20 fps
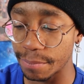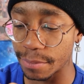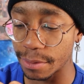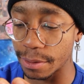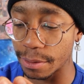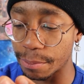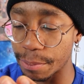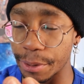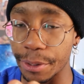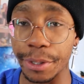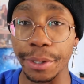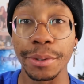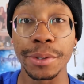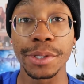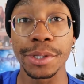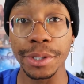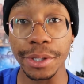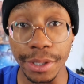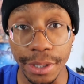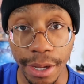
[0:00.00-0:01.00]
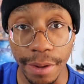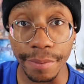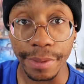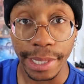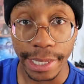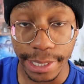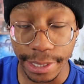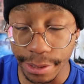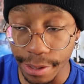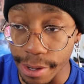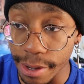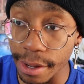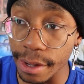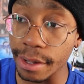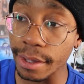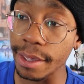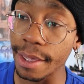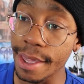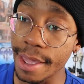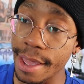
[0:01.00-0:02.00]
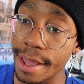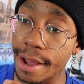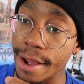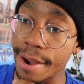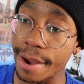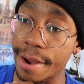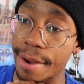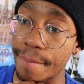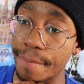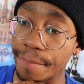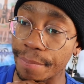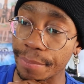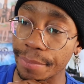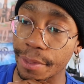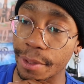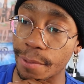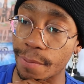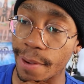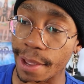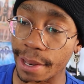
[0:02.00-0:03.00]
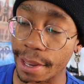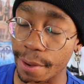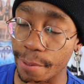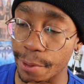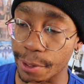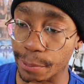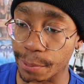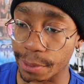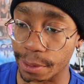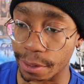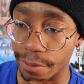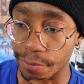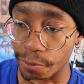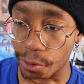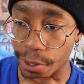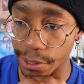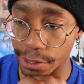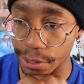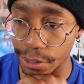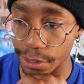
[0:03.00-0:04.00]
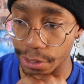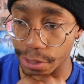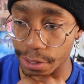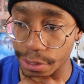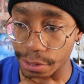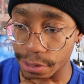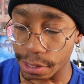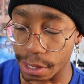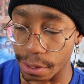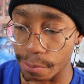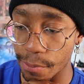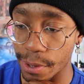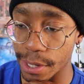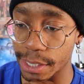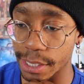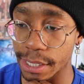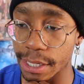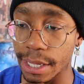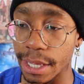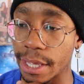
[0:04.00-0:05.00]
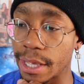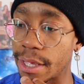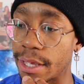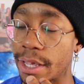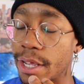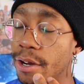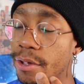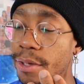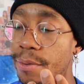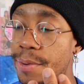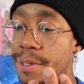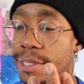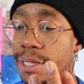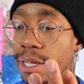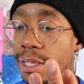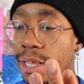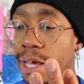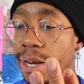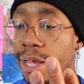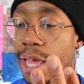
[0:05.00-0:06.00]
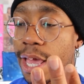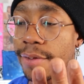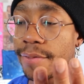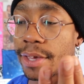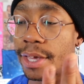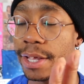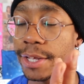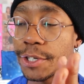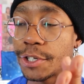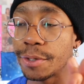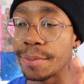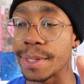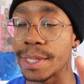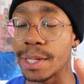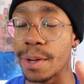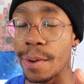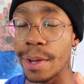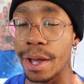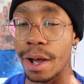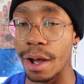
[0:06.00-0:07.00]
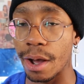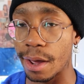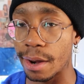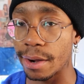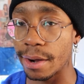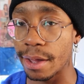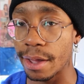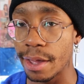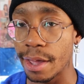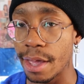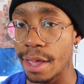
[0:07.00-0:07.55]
the producers of the song, um, the way they worked with their voices, it wasn't, you know, there wasn't a lot of heavy instruments going on